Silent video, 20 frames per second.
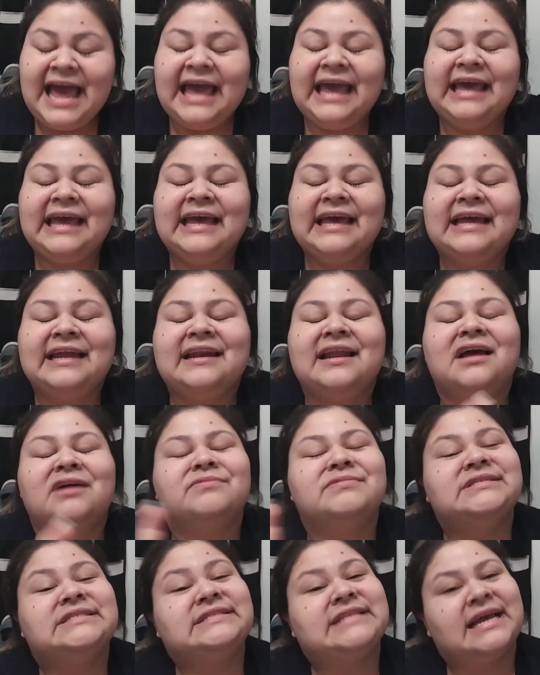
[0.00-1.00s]
and
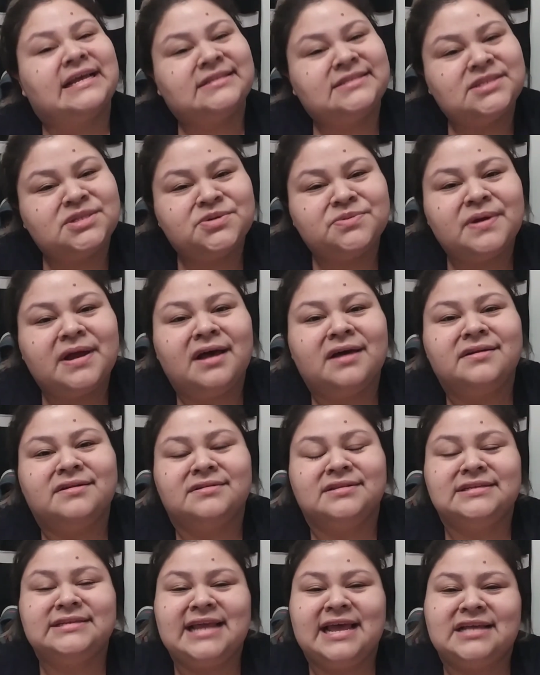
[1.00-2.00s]
I was dancing around
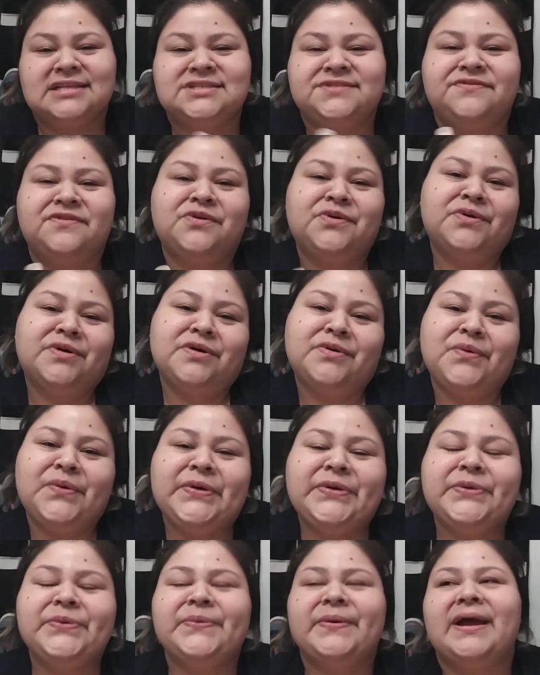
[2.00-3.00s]
on the dance floor,
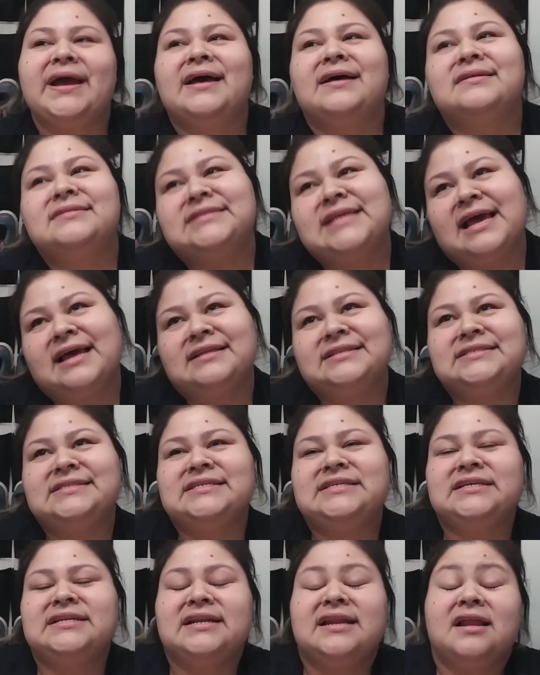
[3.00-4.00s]
going around
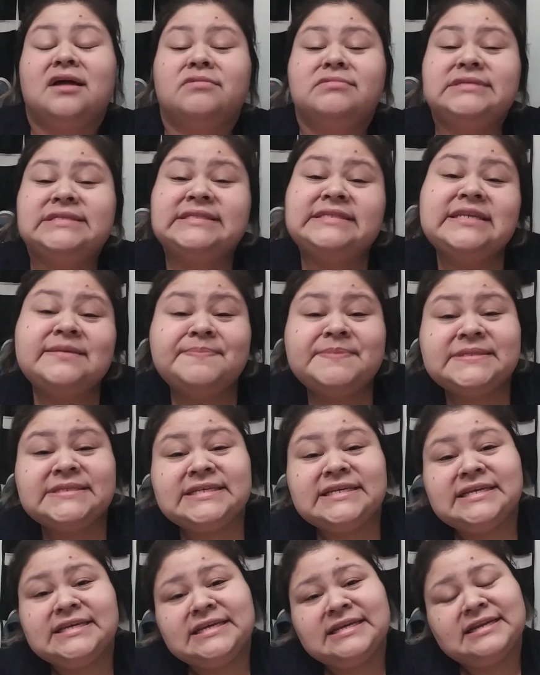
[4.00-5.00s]
dancing, and I was
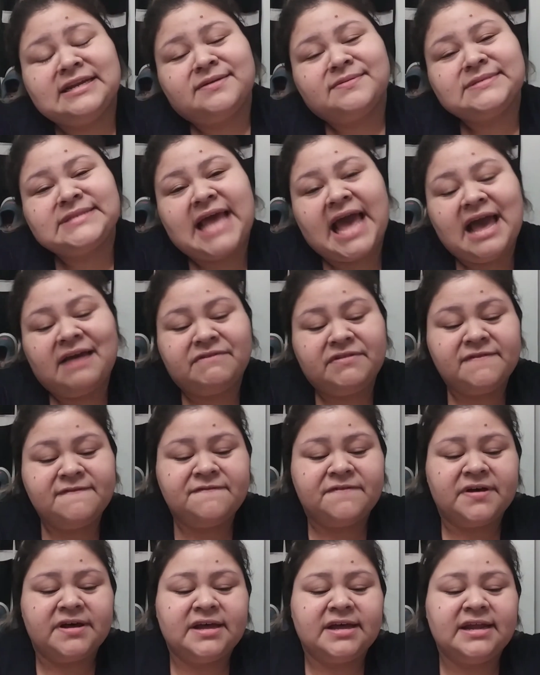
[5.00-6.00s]
tipsy and I was
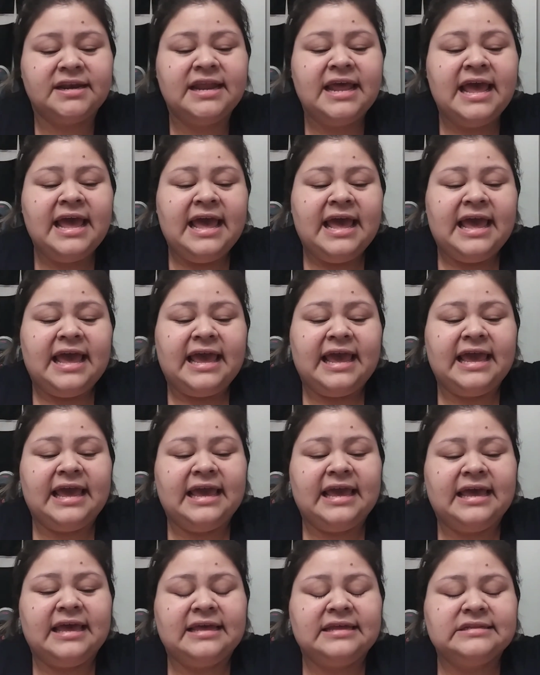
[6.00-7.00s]
having fun,
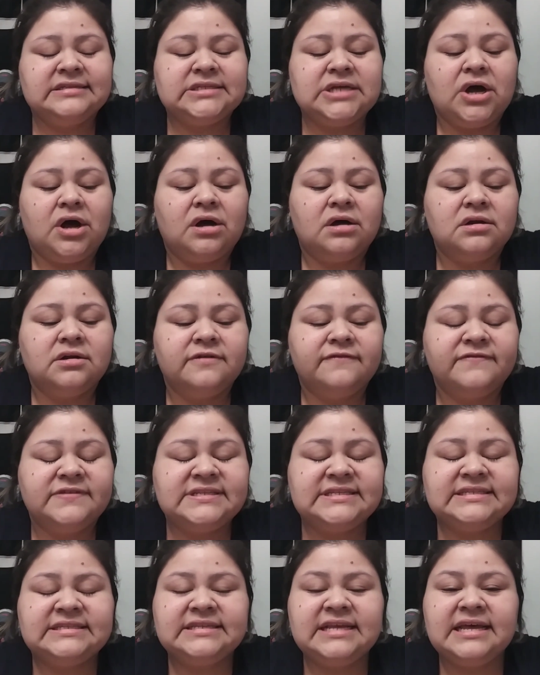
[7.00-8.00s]
and all of
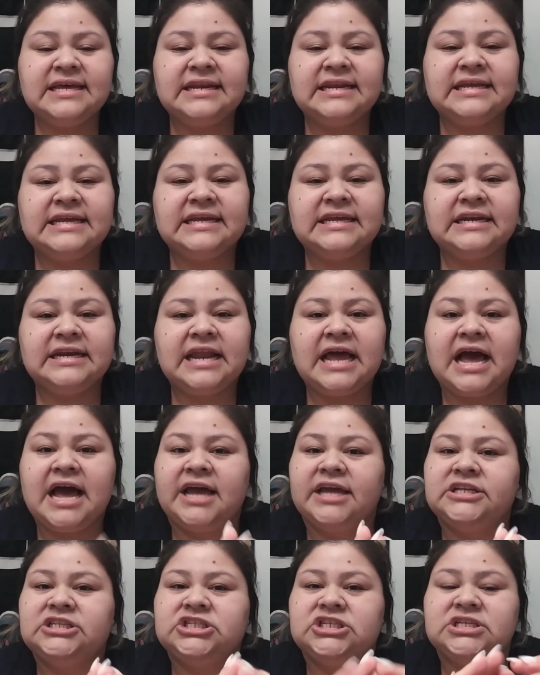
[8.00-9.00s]
a sudden
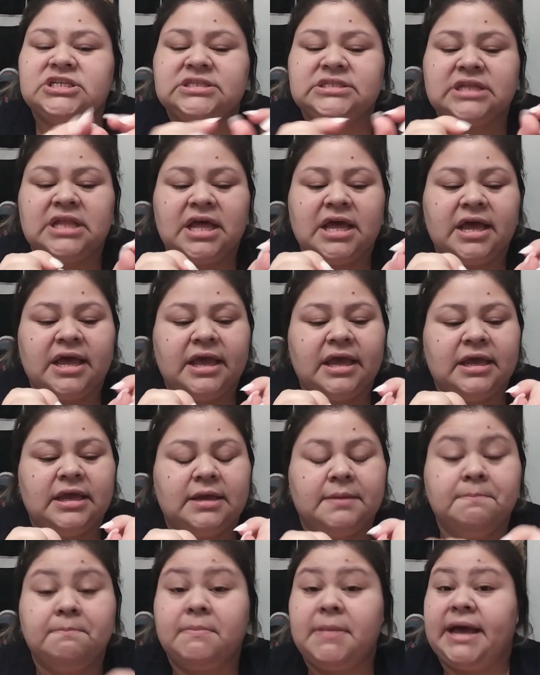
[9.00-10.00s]
I just
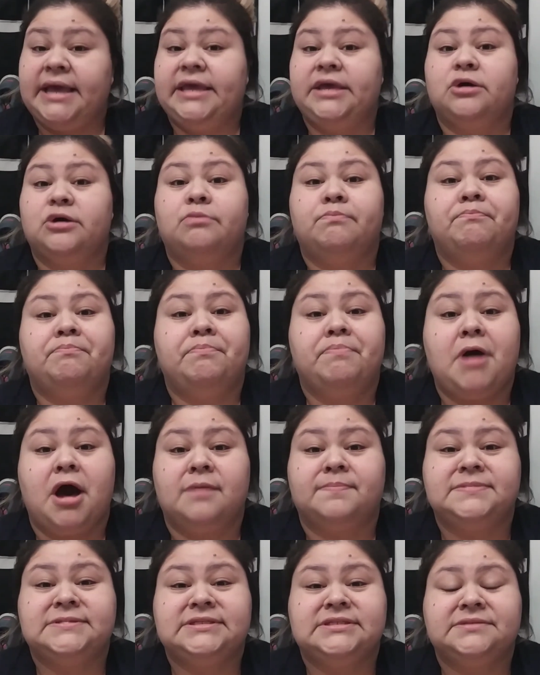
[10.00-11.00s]
like, my heel
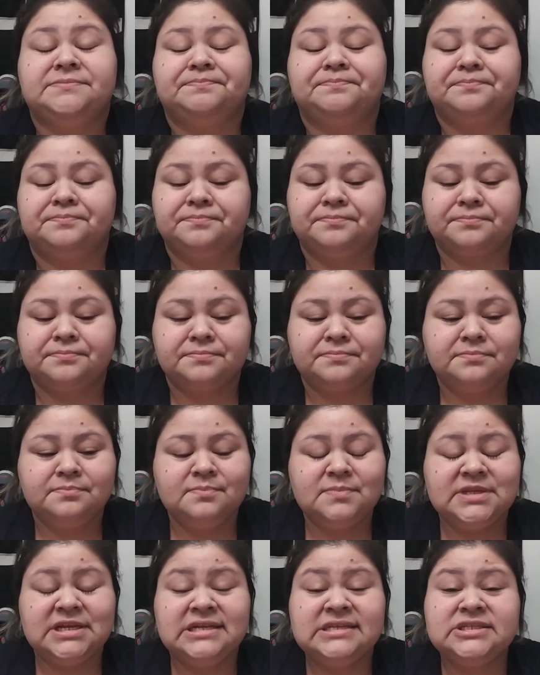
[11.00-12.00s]
pops.
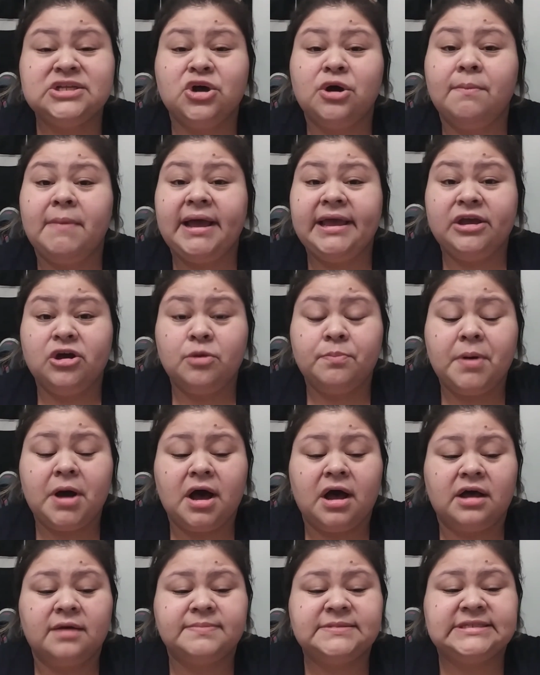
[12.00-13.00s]
So my heel
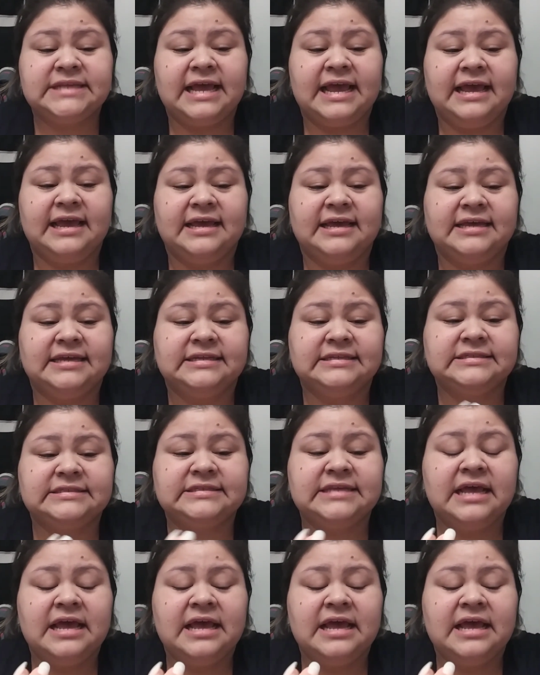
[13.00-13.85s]
pops, and